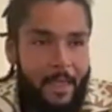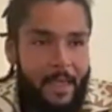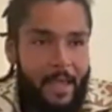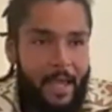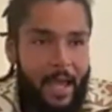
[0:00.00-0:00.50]

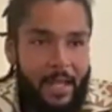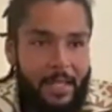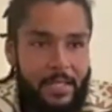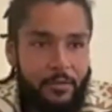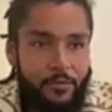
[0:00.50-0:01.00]
and he
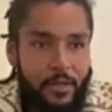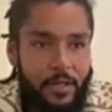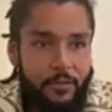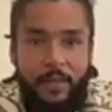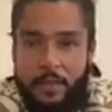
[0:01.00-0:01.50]

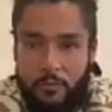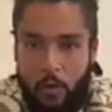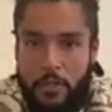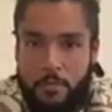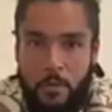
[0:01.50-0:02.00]
created this
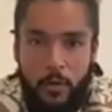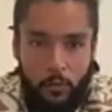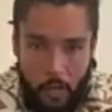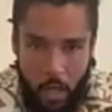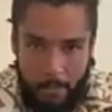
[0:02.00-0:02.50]
book
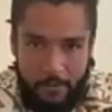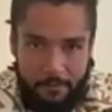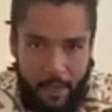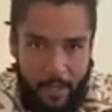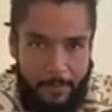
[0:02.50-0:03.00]
called The Humming
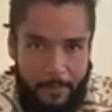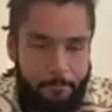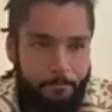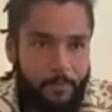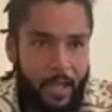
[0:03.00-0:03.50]
Effect,
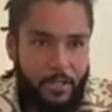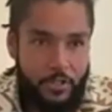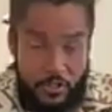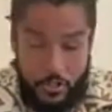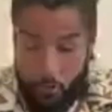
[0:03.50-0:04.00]
and it
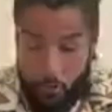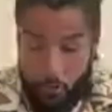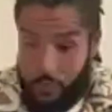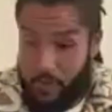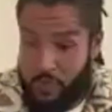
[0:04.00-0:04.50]
shows
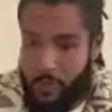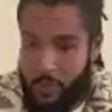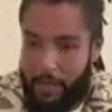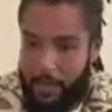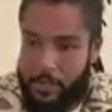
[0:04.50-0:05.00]
you actually
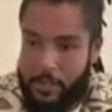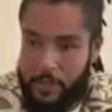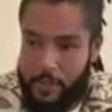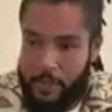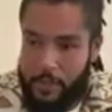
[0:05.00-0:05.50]
just
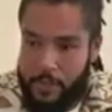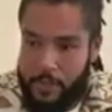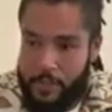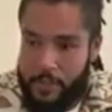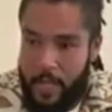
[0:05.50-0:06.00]
how
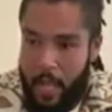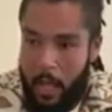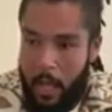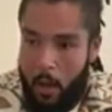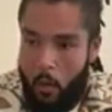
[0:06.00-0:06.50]
think it
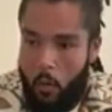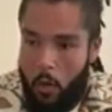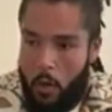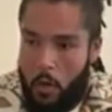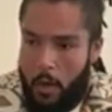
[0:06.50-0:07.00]
was
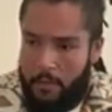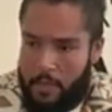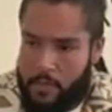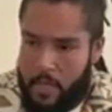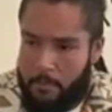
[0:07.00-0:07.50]

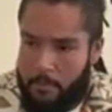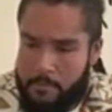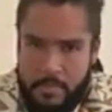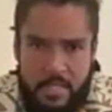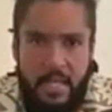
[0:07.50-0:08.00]
6
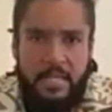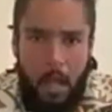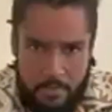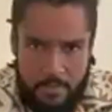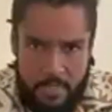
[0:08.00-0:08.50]

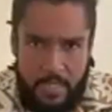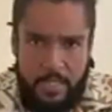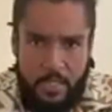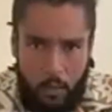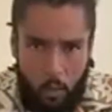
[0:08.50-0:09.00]
hums,
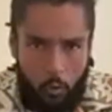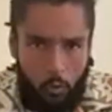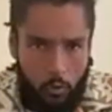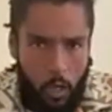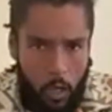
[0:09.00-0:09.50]
6
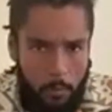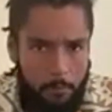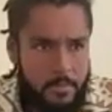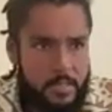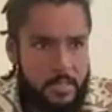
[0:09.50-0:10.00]
long
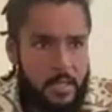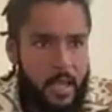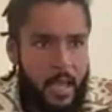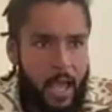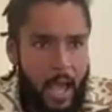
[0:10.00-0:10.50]
hums,
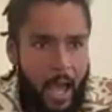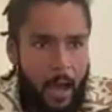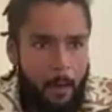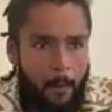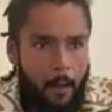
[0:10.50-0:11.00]

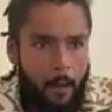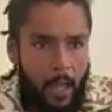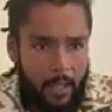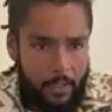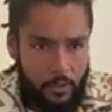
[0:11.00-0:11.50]

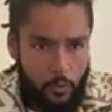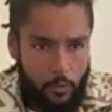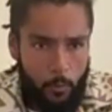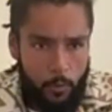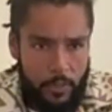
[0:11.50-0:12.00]
and your
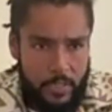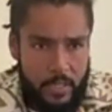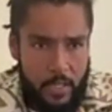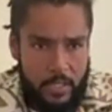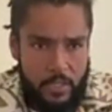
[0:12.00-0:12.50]
body
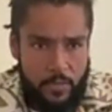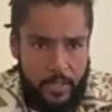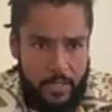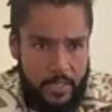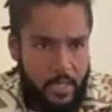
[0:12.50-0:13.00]
starts to
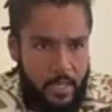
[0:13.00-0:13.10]
release